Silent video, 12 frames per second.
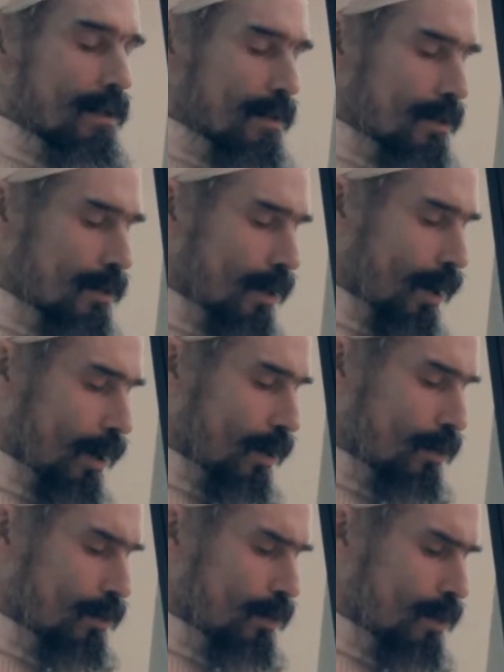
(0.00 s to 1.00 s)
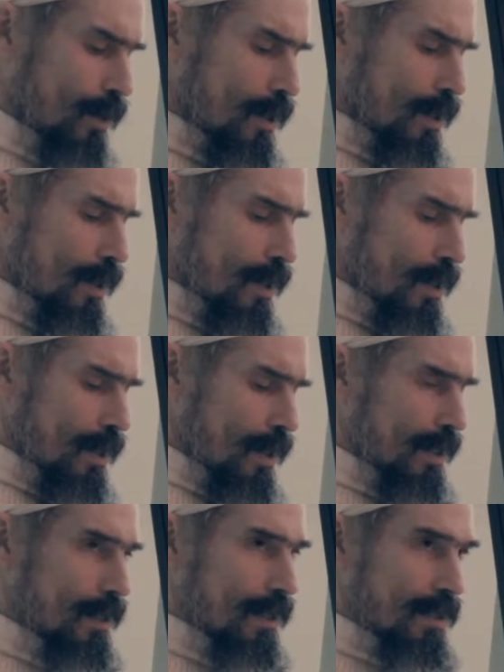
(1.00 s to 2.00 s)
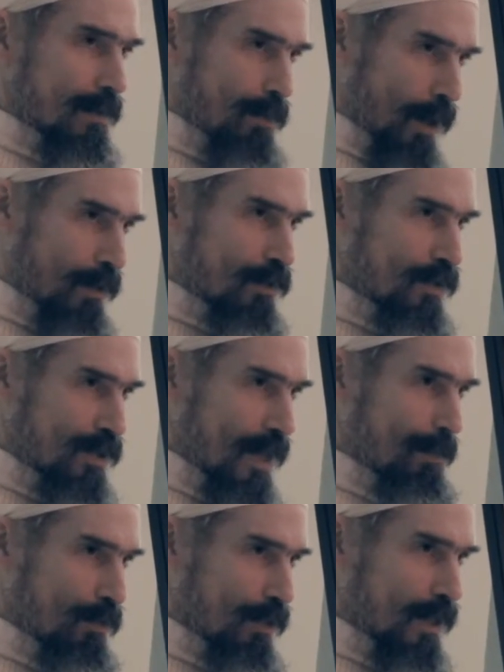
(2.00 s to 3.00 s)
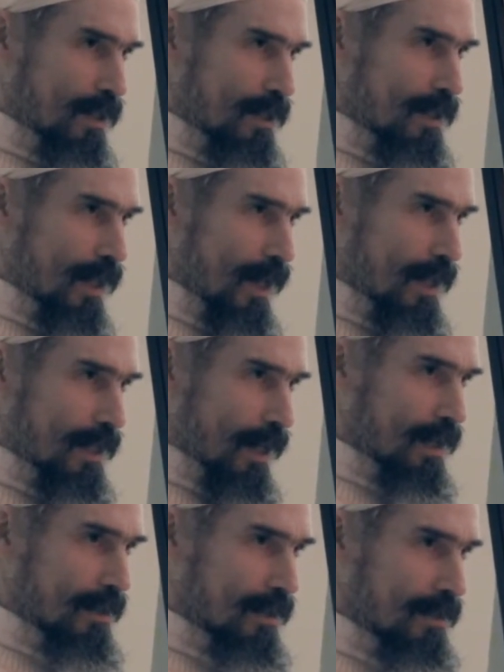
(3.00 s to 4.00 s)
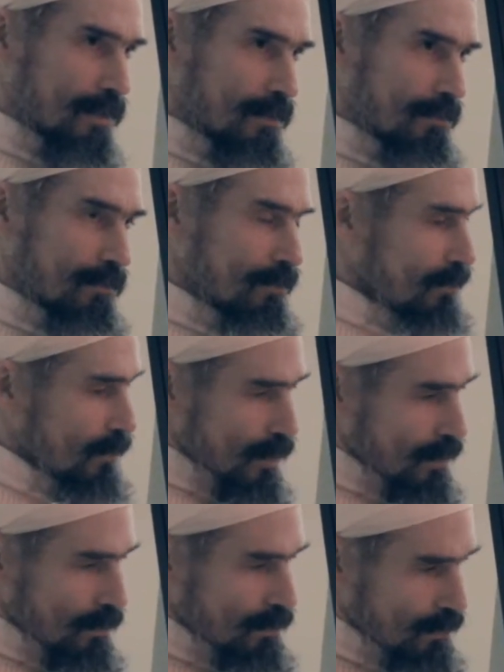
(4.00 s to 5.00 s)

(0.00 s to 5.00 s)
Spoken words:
So it's both a temporary container that's,